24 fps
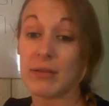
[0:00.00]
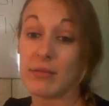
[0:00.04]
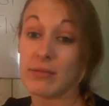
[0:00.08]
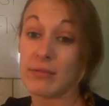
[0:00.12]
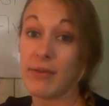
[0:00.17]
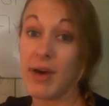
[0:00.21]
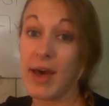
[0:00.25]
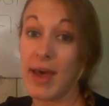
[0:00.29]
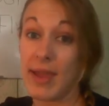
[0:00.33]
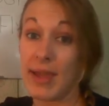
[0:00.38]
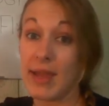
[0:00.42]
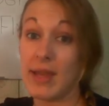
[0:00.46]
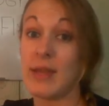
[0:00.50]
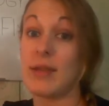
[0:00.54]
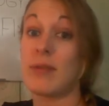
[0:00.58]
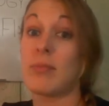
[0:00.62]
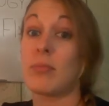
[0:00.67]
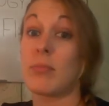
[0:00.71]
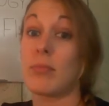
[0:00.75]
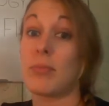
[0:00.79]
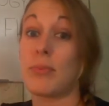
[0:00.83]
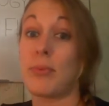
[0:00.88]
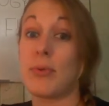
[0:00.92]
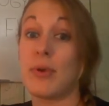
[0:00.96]
like
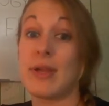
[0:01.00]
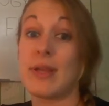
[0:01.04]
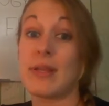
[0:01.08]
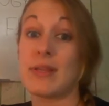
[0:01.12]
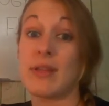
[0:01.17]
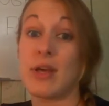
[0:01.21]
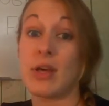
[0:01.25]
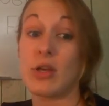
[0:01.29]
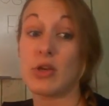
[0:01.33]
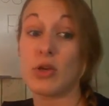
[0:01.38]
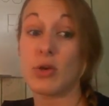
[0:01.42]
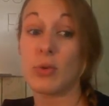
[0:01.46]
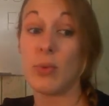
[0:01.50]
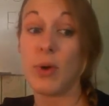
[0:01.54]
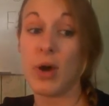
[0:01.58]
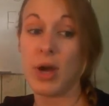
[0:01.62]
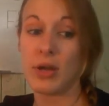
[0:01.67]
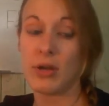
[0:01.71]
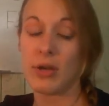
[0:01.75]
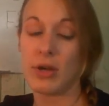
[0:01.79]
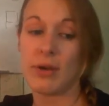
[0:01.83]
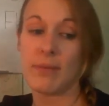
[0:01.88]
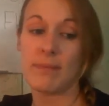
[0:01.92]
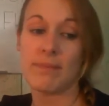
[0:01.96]
breathe
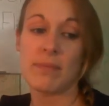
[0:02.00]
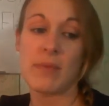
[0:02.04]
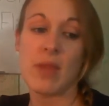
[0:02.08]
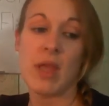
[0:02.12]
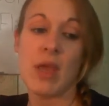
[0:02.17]
underwater?